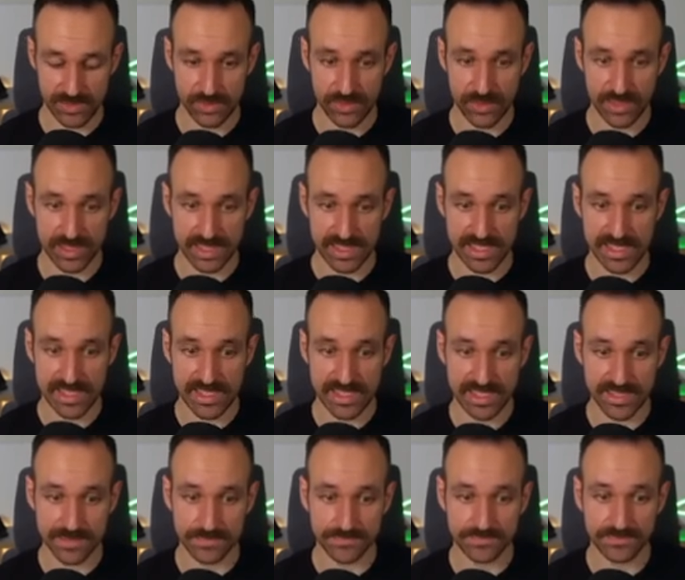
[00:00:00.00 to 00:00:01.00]

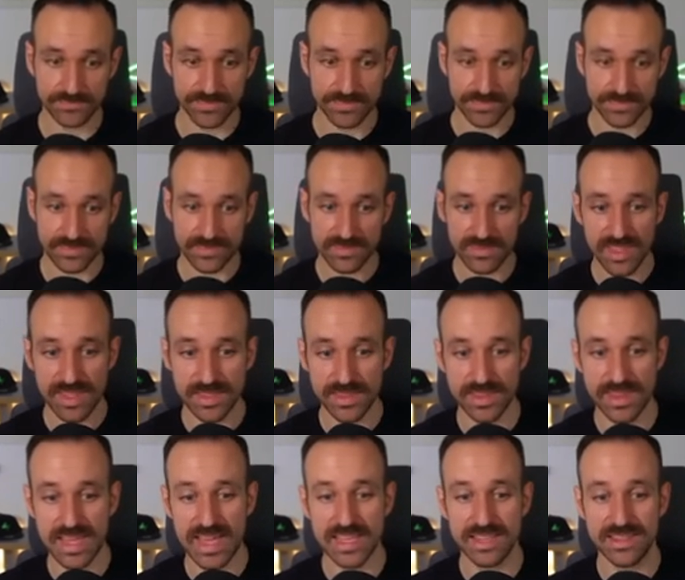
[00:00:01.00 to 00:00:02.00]
release,
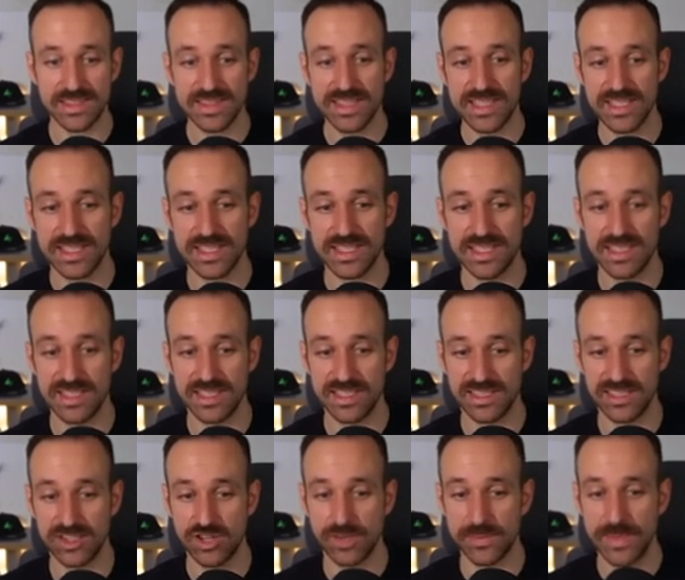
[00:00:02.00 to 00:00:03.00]
then this is
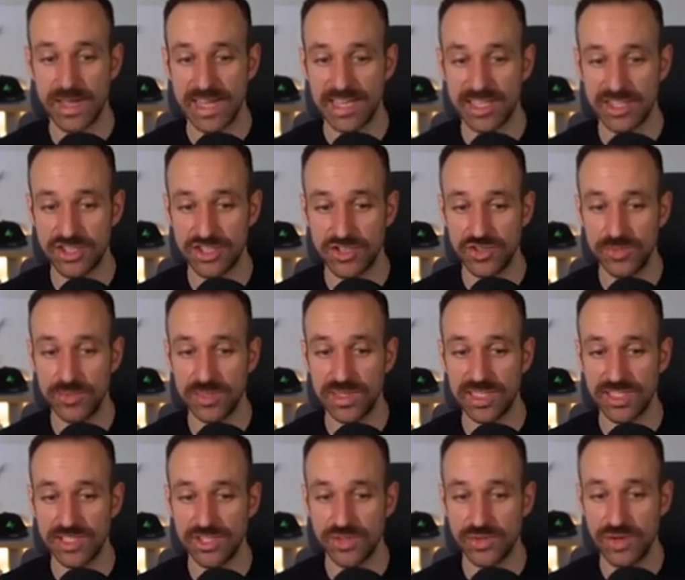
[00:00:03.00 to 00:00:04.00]
the command to
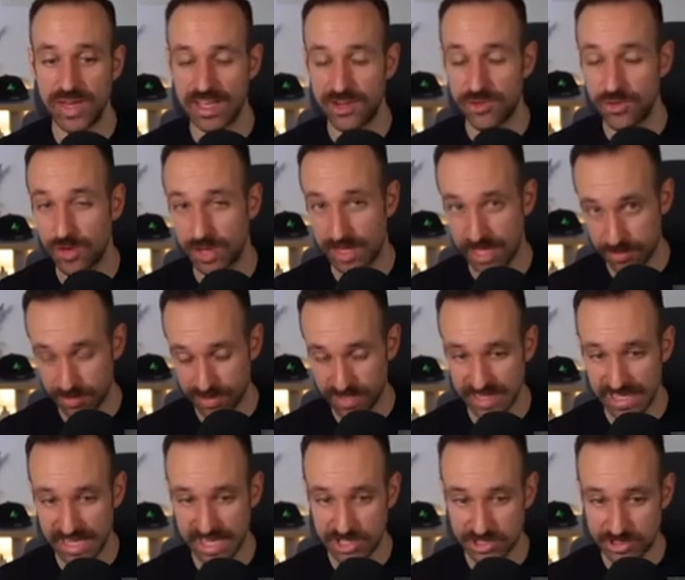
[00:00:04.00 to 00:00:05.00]
build your Android
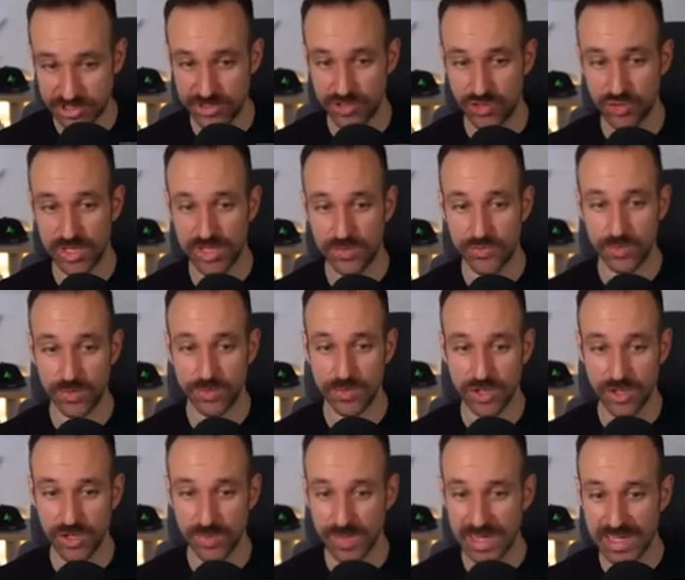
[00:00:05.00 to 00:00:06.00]
application straight from the
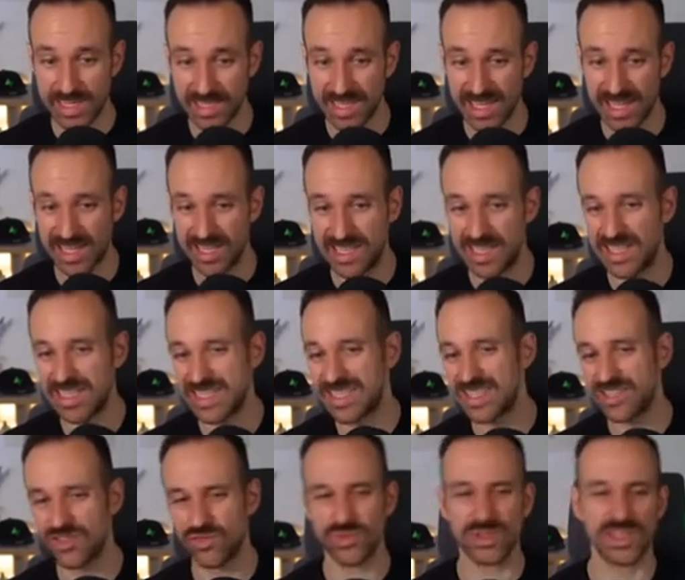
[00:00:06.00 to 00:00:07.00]
command line. It
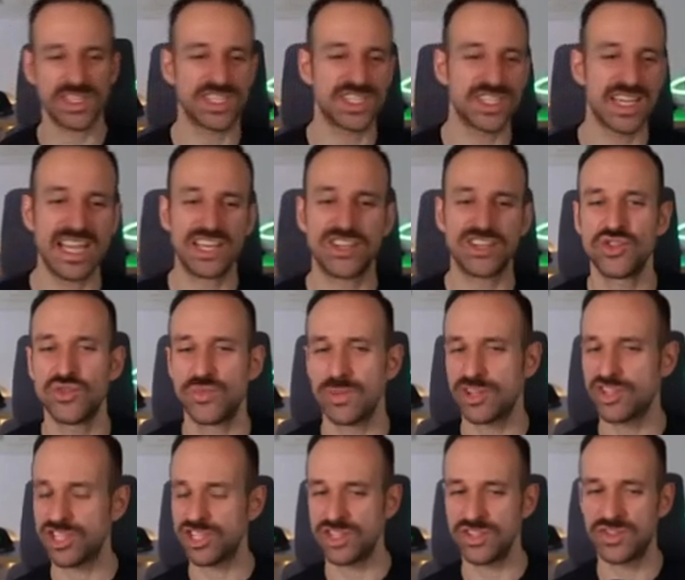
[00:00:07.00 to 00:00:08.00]
doesn't really tie too
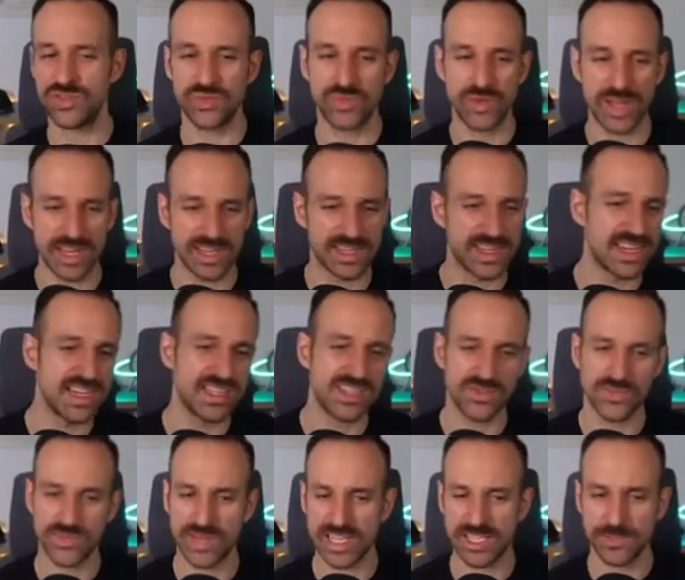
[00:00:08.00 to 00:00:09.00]
much into React
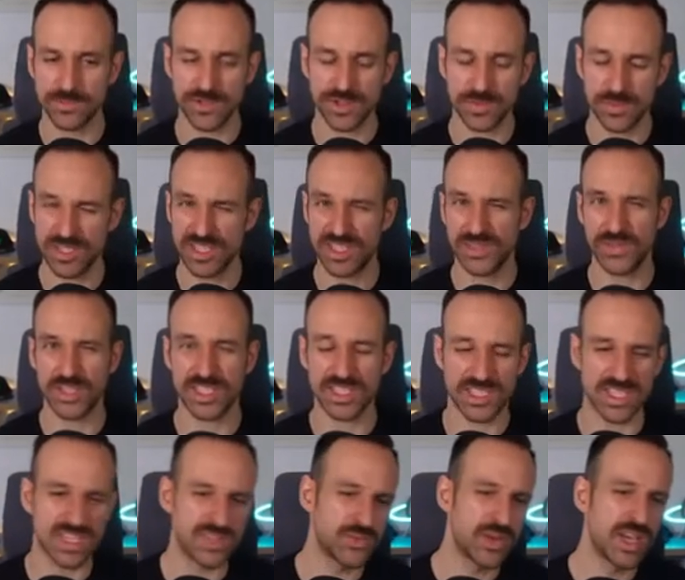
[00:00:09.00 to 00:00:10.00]
Native and Expo specific
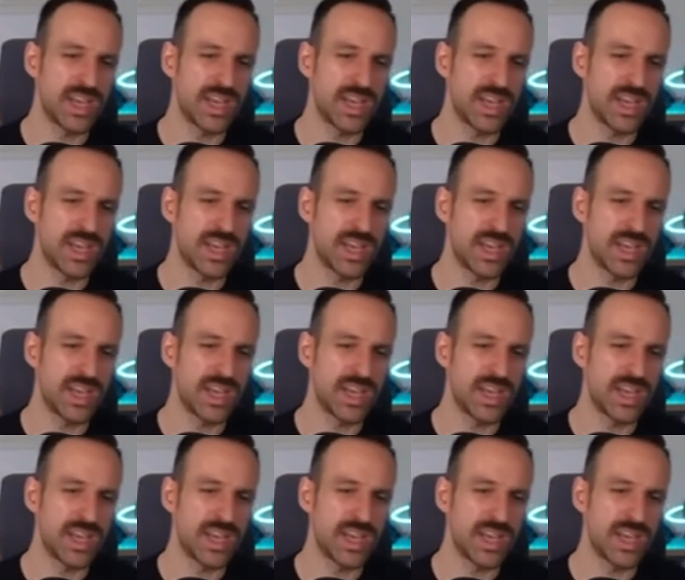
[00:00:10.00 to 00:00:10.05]
stuff.